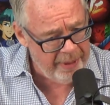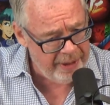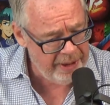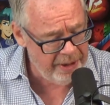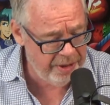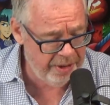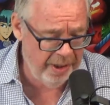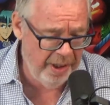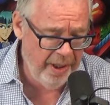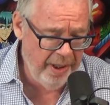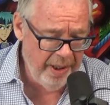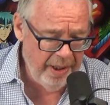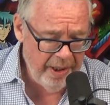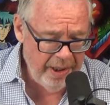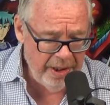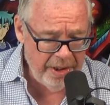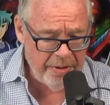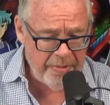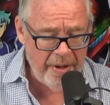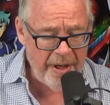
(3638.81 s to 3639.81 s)
But
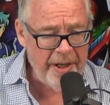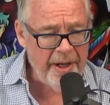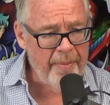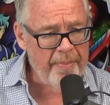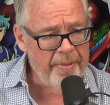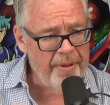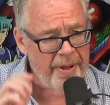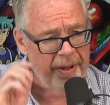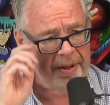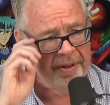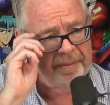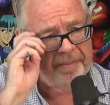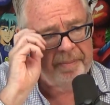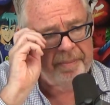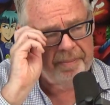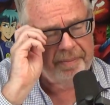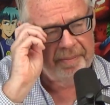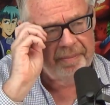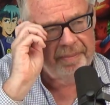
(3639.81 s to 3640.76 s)
he's right up there. Because the